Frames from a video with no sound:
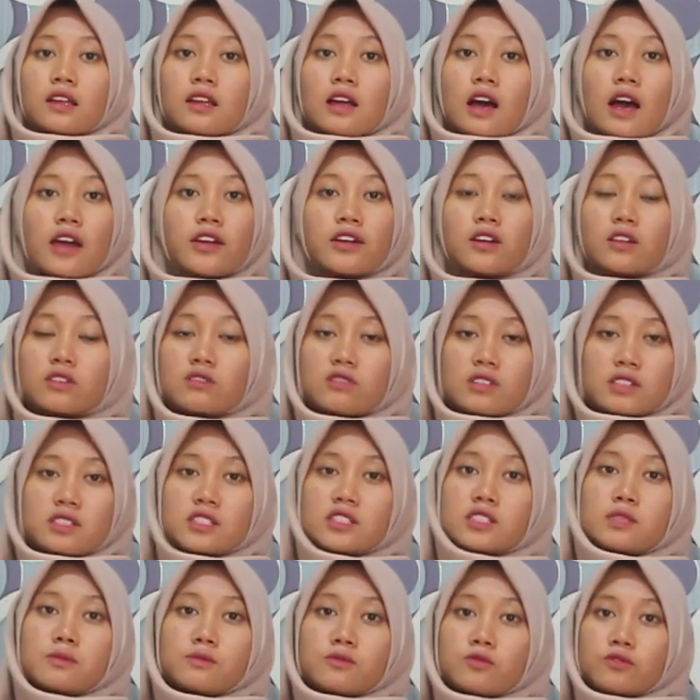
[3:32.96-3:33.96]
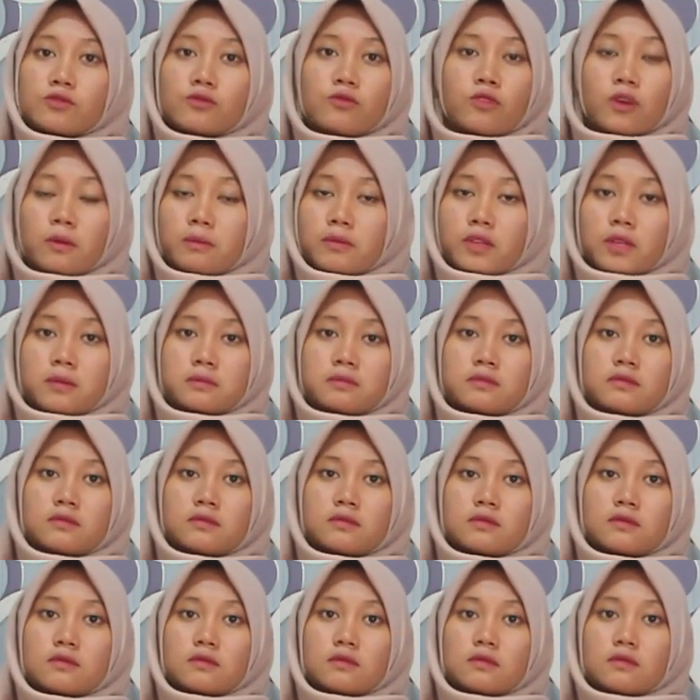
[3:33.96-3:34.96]
I got racism from them.
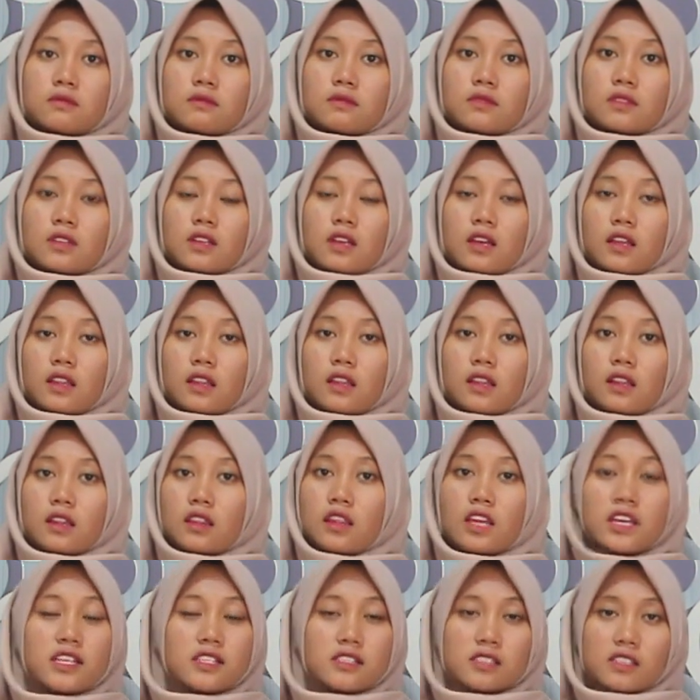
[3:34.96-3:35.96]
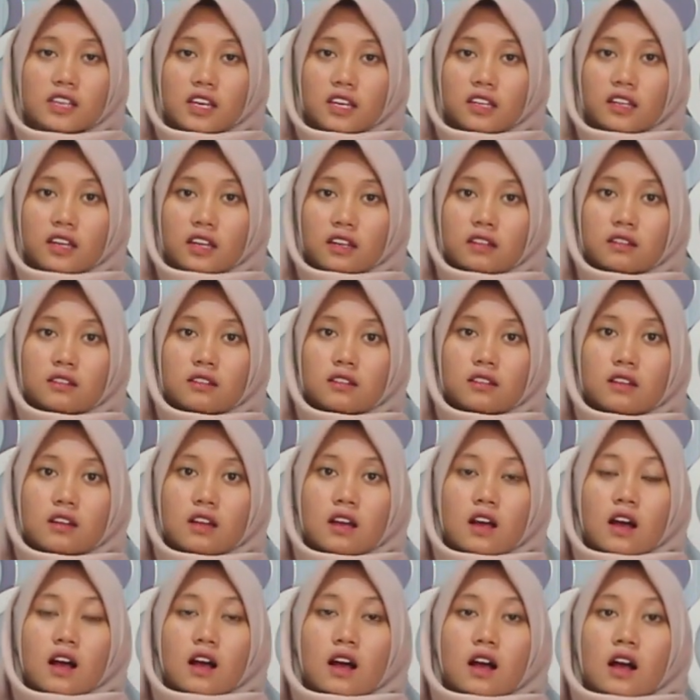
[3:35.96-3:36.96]
They say that
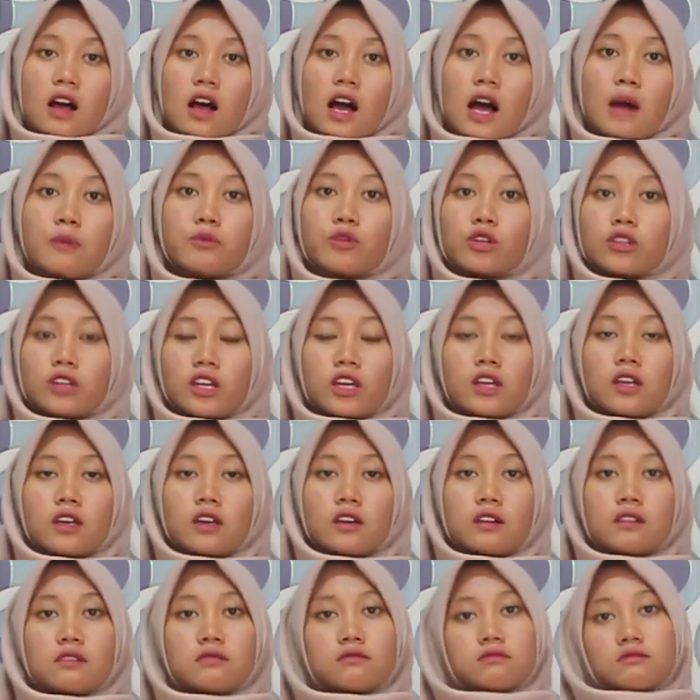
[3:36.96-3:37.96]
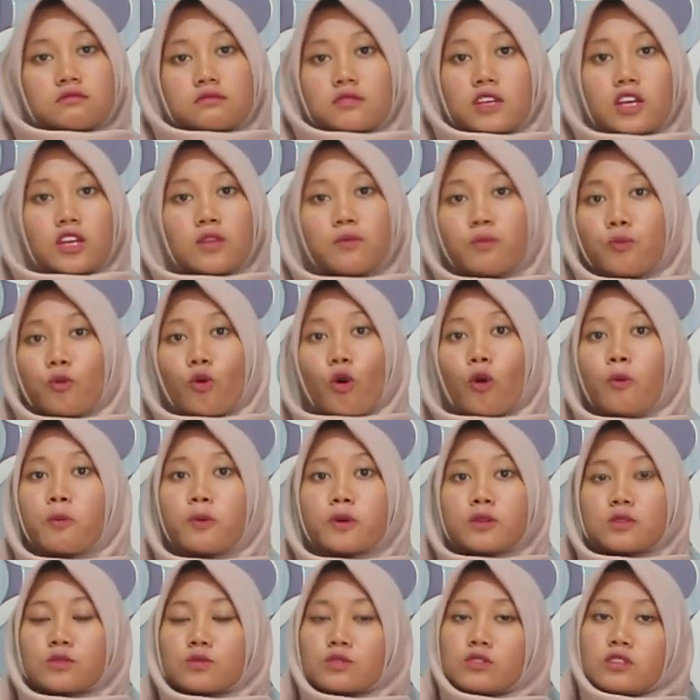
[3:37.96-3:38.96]
I'm not improper
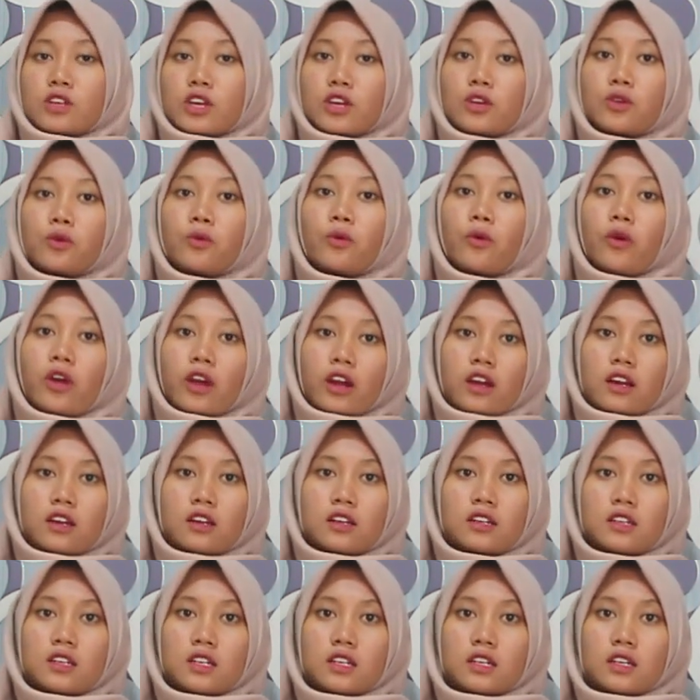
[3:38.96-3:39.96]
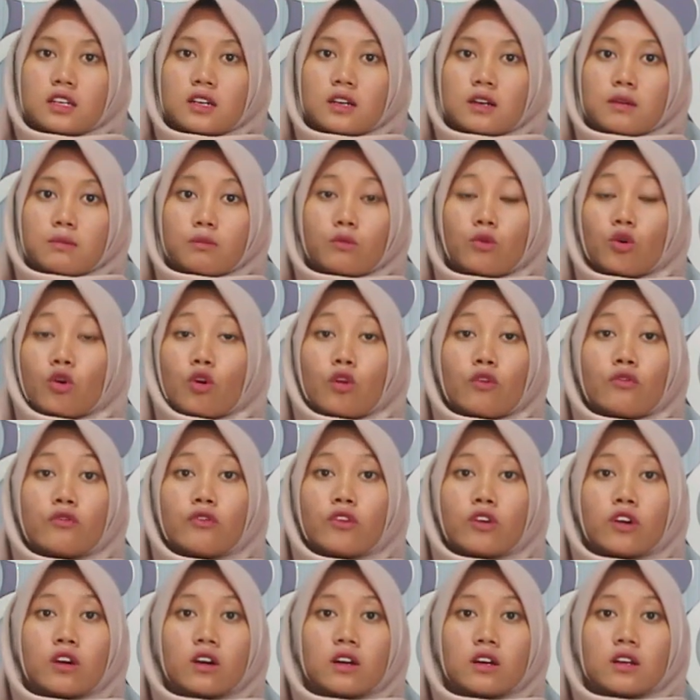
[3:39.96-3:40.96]
to say gue.
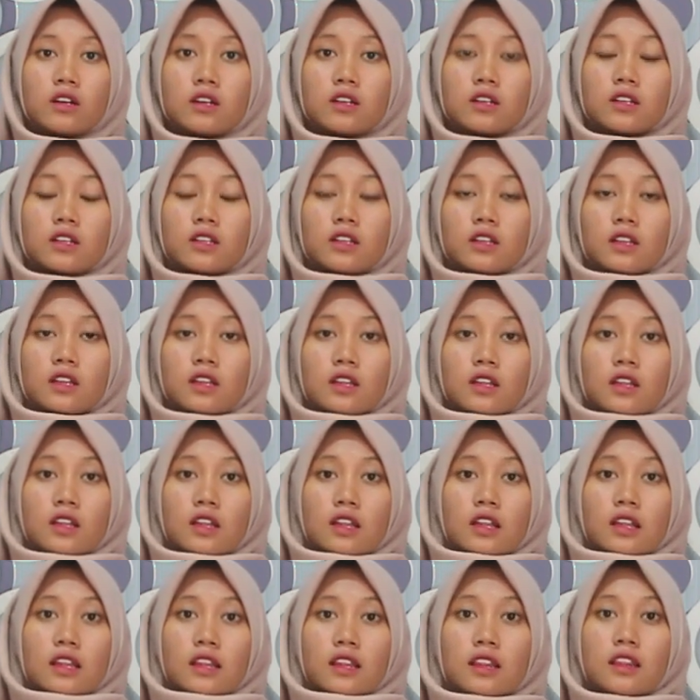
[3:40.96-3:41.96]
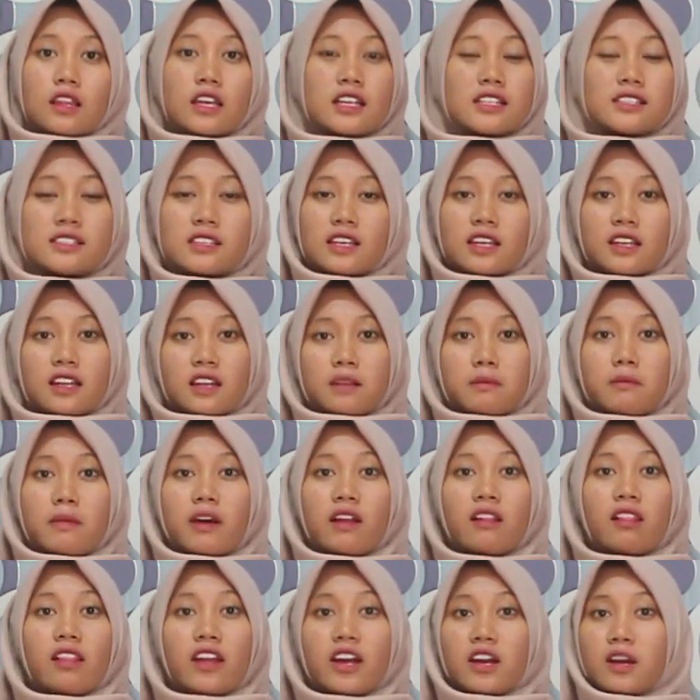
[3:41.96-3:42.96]
Moreover, they say that my
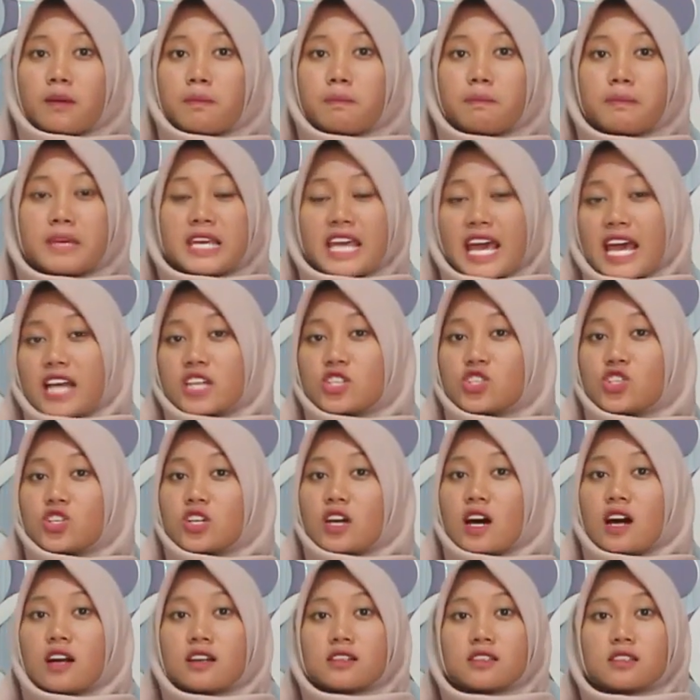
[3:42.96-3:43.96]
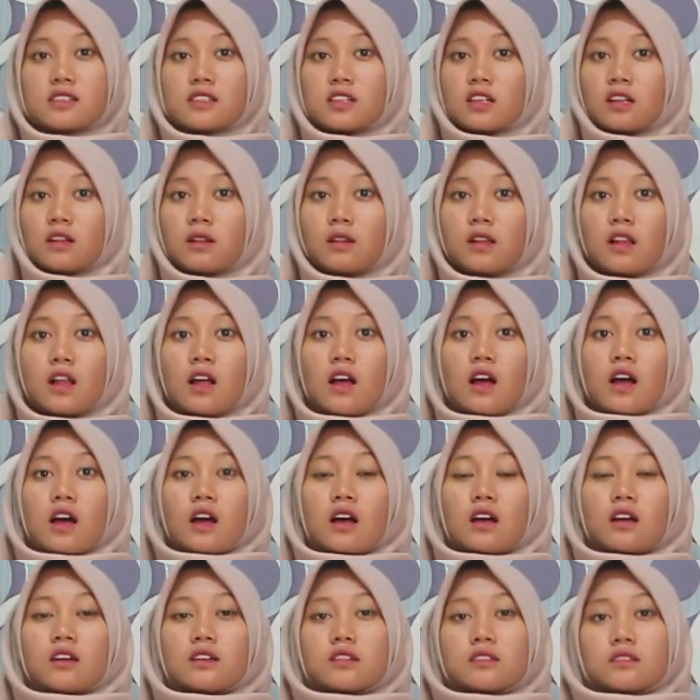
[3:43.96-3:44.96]
letter B and G are still
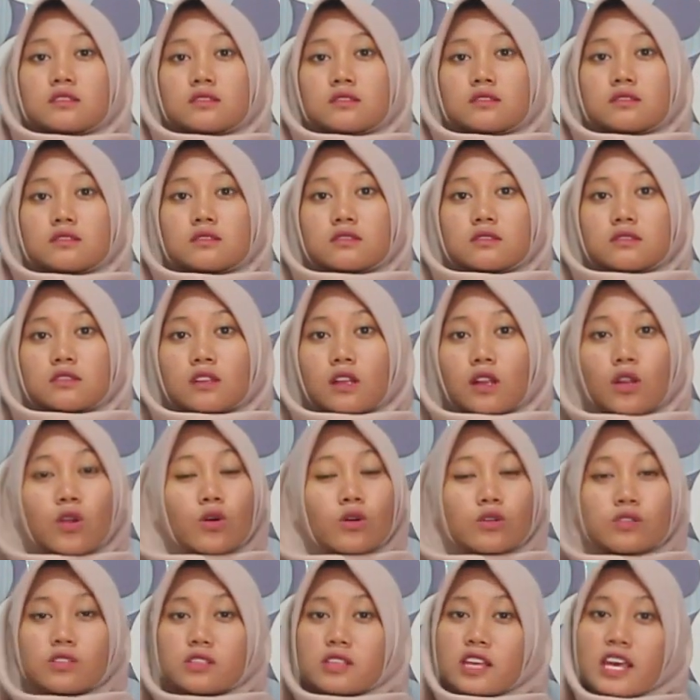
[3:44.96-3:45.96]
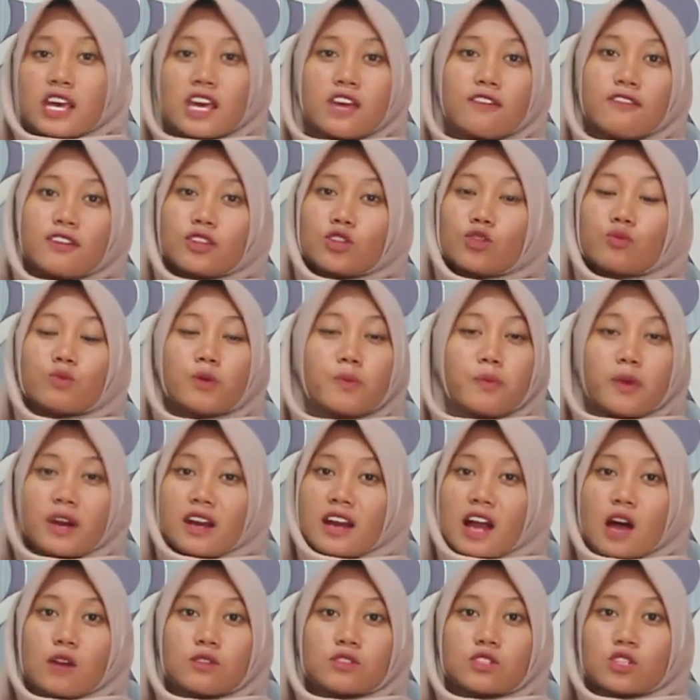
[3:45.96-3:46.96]
looks heavy to be
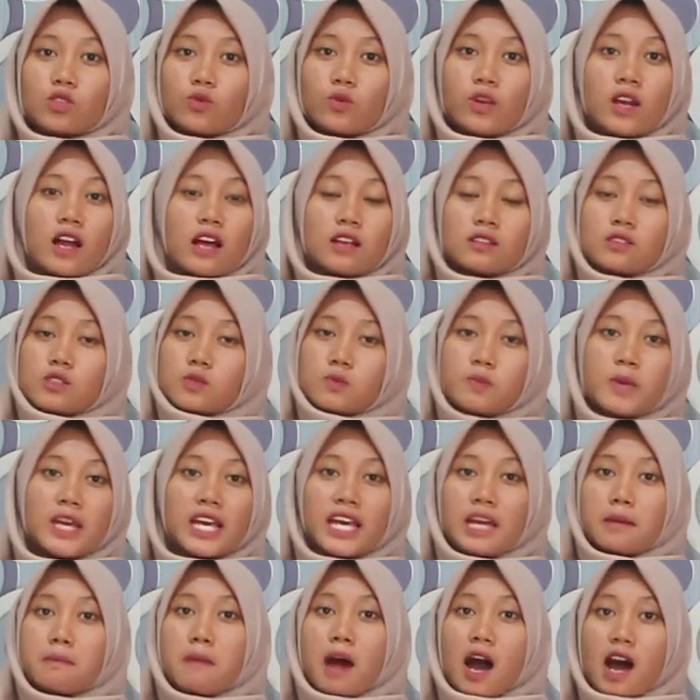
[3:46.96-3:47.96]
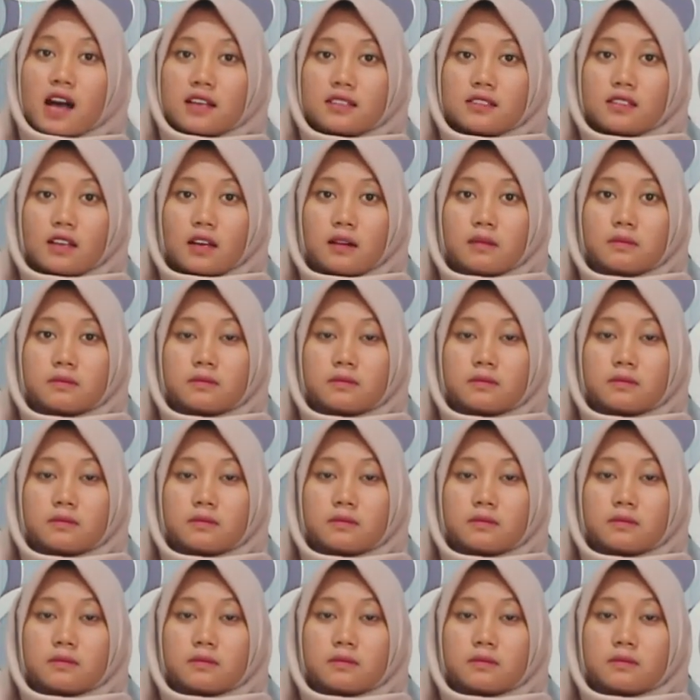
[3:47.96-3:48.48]
pronounced when I speak in Bahasa.